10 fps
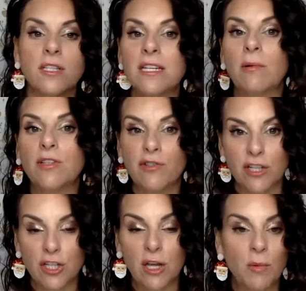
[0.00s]
it's now a
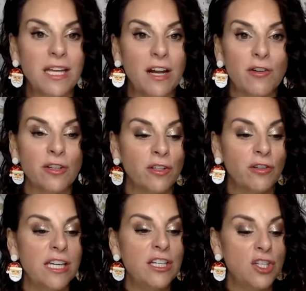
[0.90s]
tradition that we get her a little
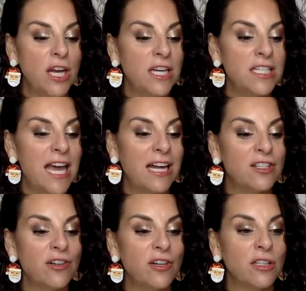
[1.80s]
keychain to add to
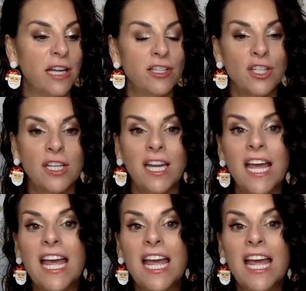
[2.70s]
her collection.